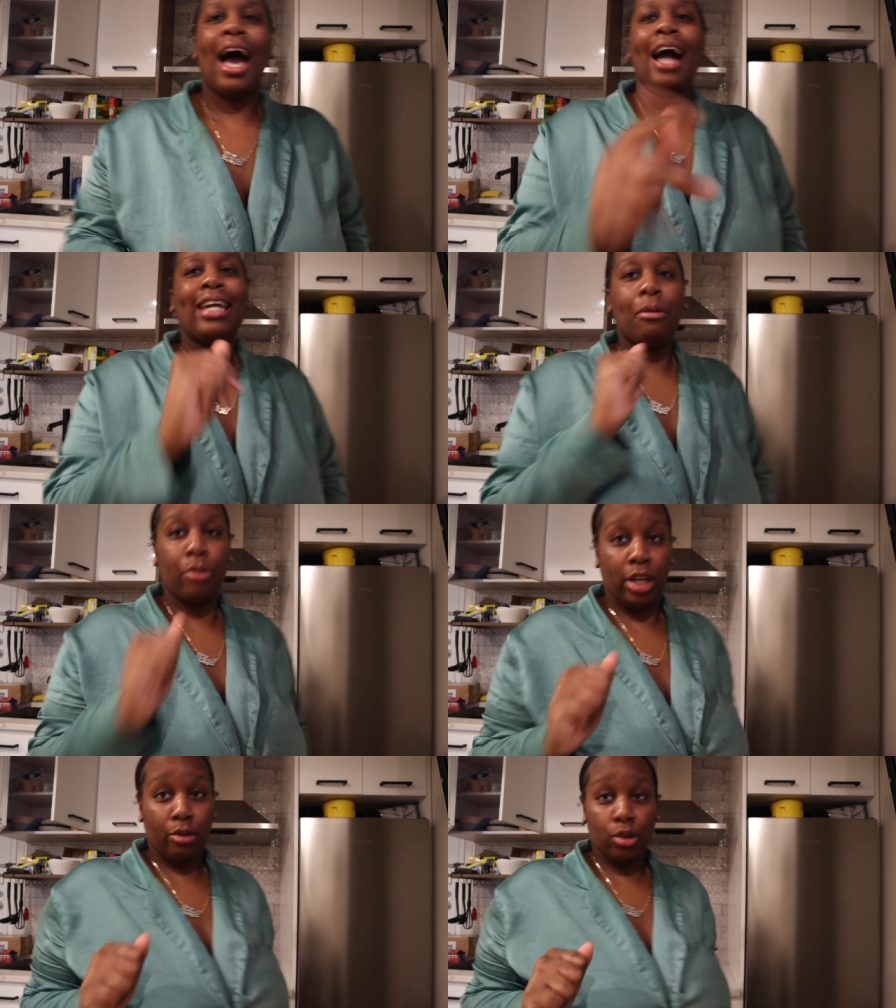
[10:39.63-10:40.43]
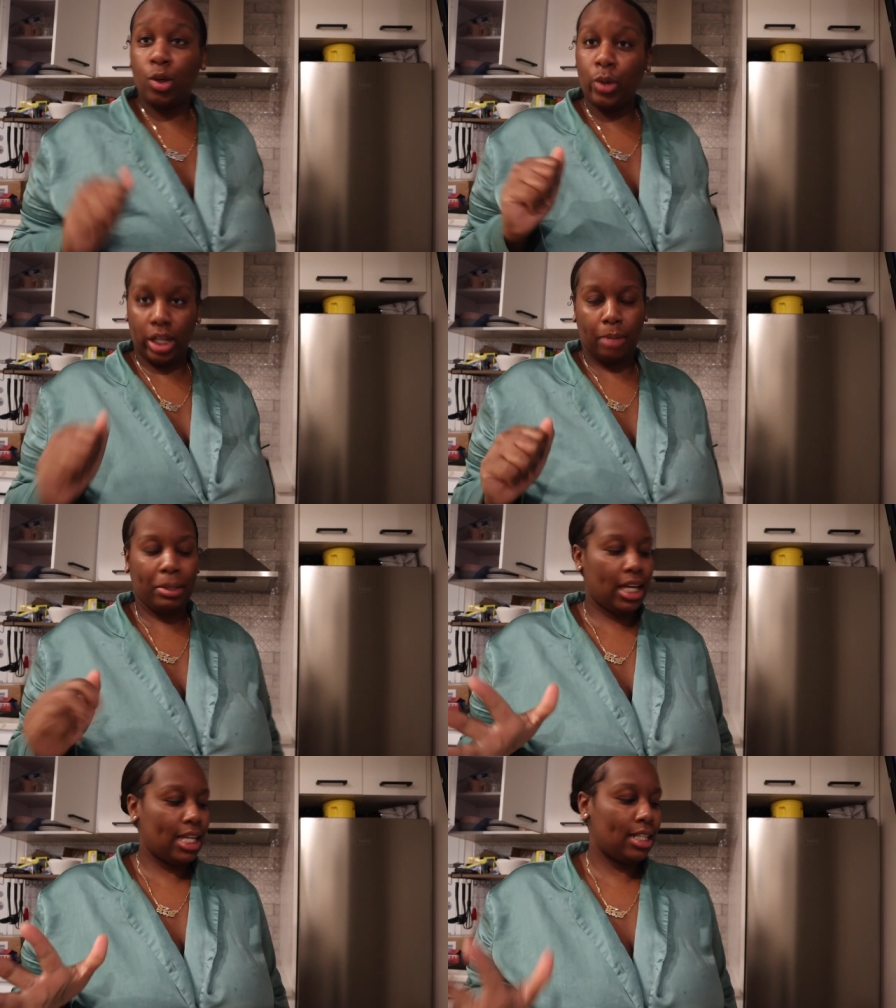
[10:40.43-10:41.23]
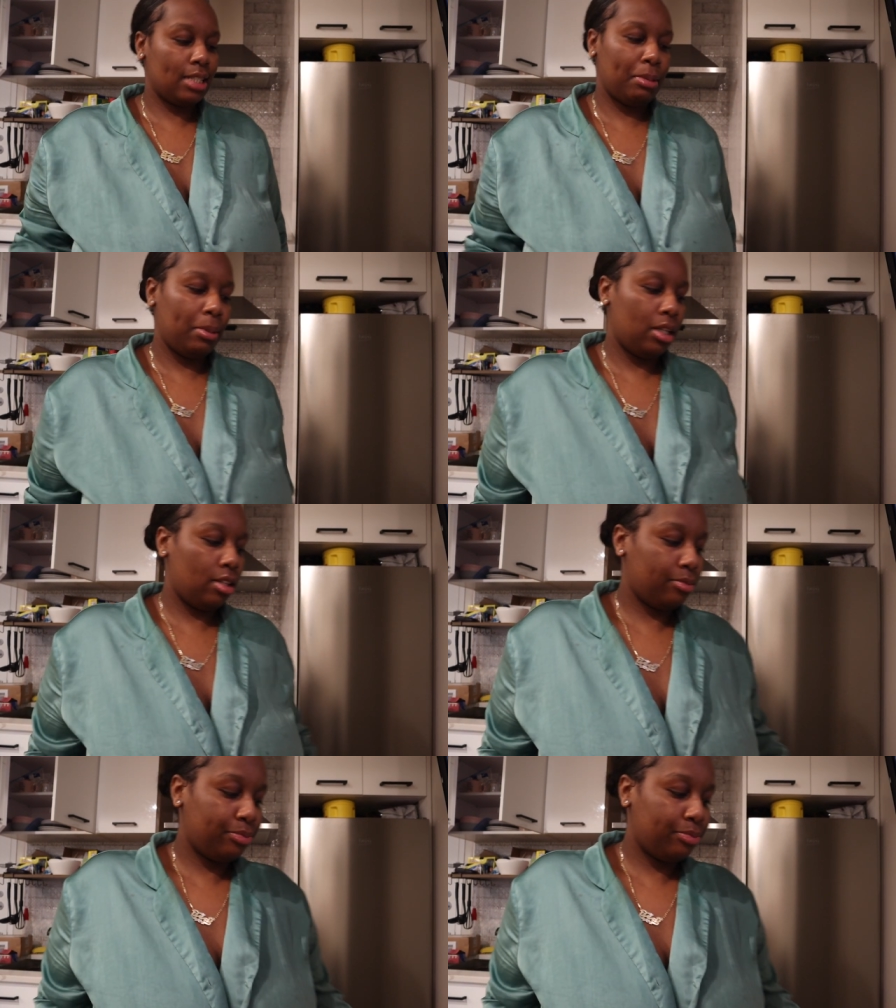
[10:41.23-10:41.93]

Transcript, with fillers: I came on here real quick because baby,